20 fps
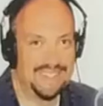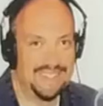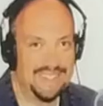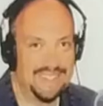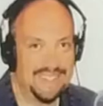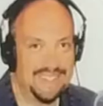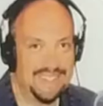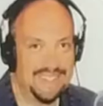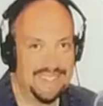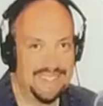
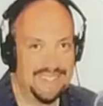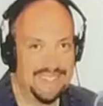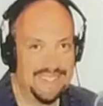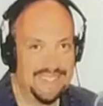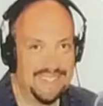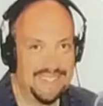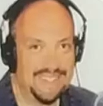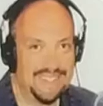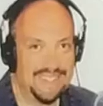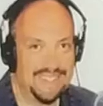
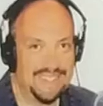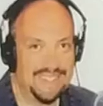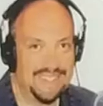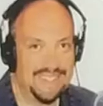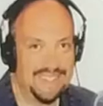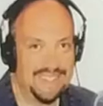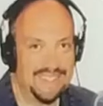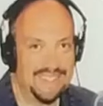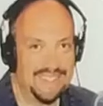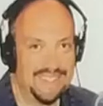
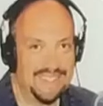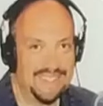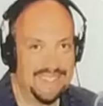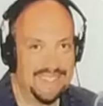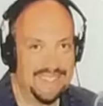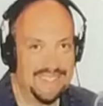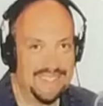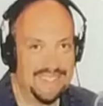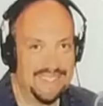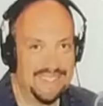
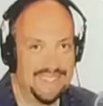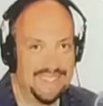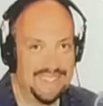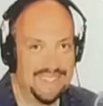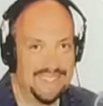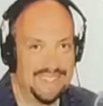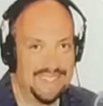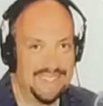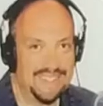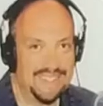
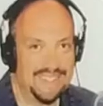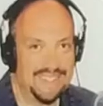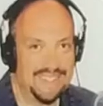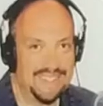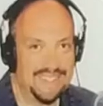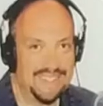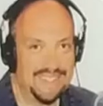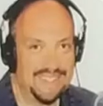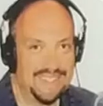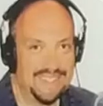
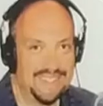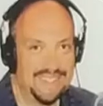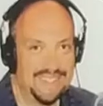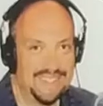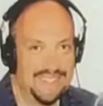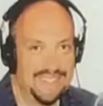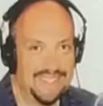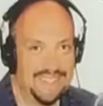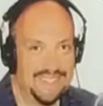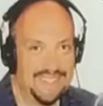
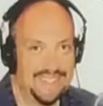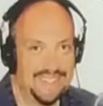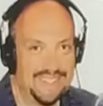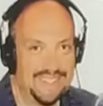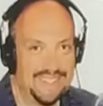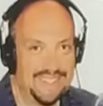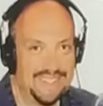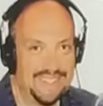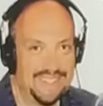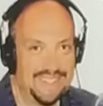
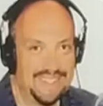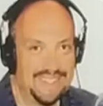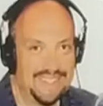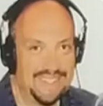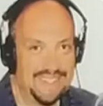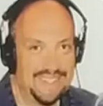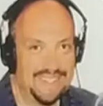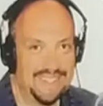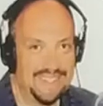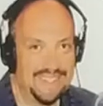
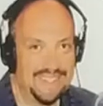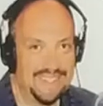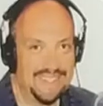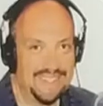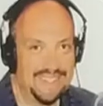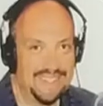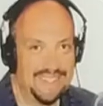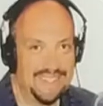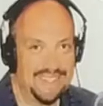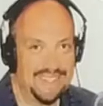
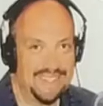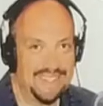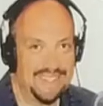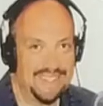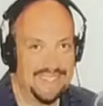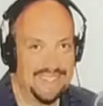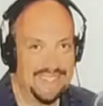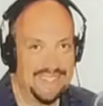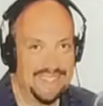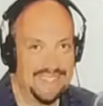
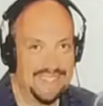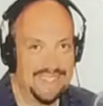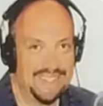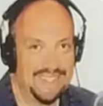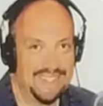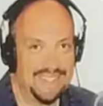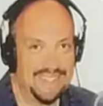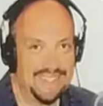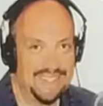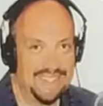
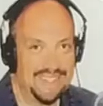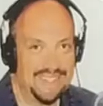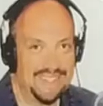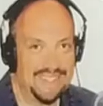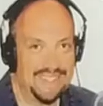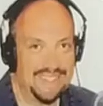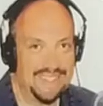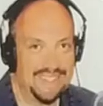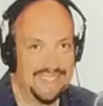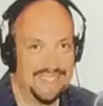
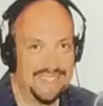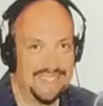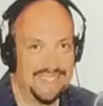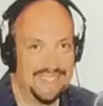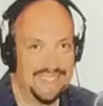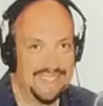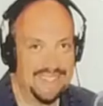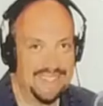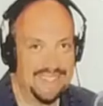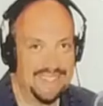
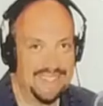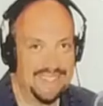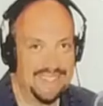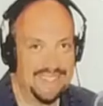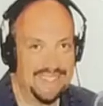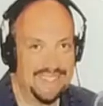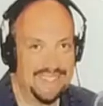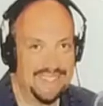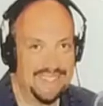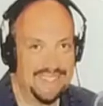
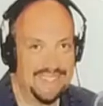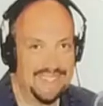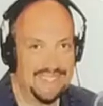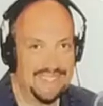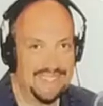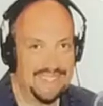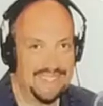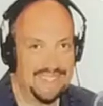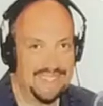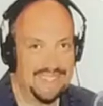(silent)